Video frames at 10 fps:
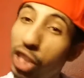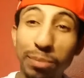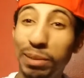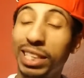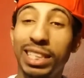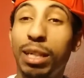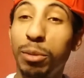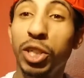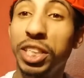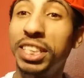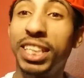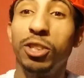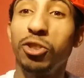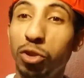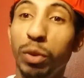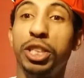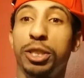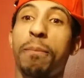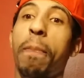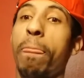Just because it's coming on the Nintendo
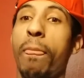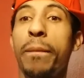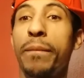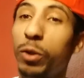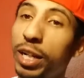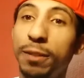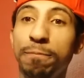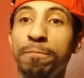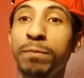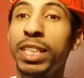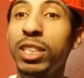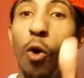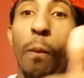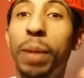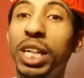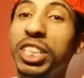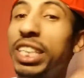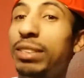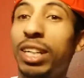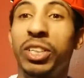Switch. Okay? There's a whole bunch
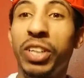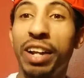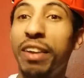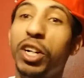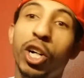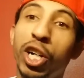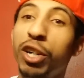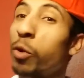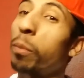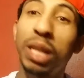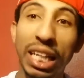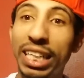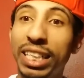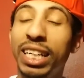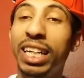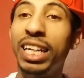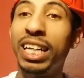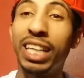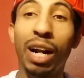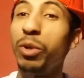of games out there that I've never heard of or played
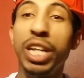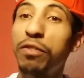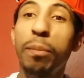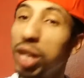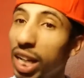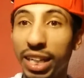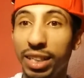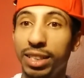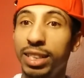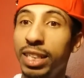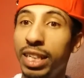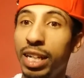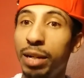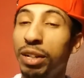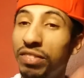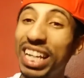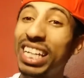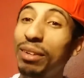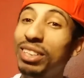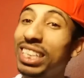that I would never play. But if
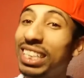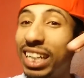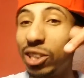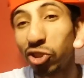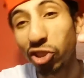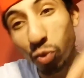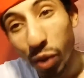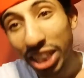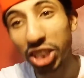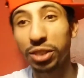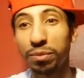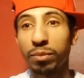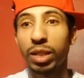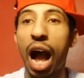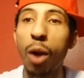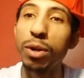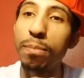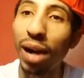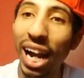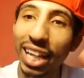they came to the Nintendo Switch, I
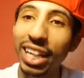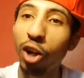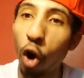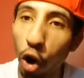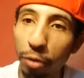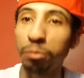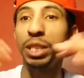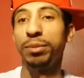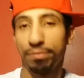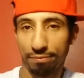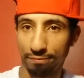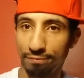would buy it in a heartbeat.